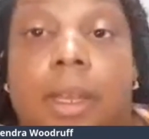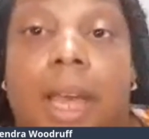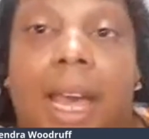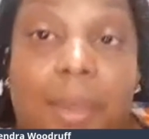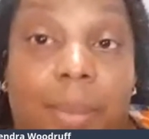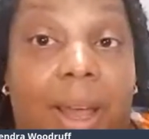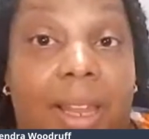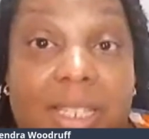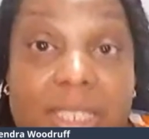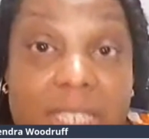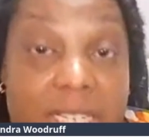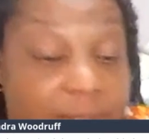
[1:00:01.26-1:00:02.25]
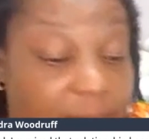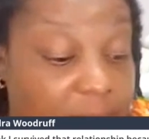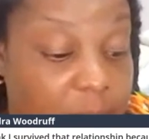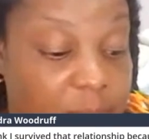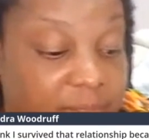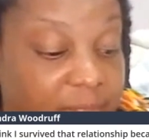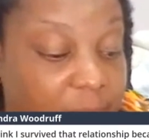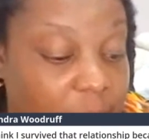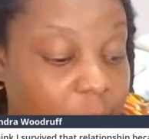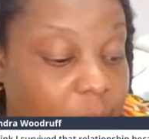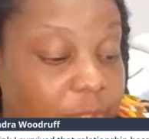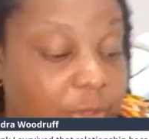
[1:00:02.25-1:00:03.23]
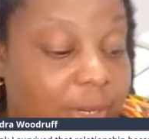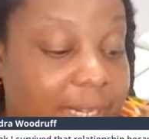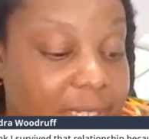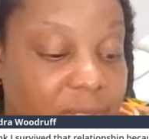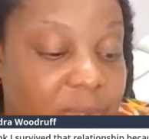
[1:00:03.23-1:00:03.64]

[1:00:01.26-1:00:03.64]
I apologize for those of you who are trying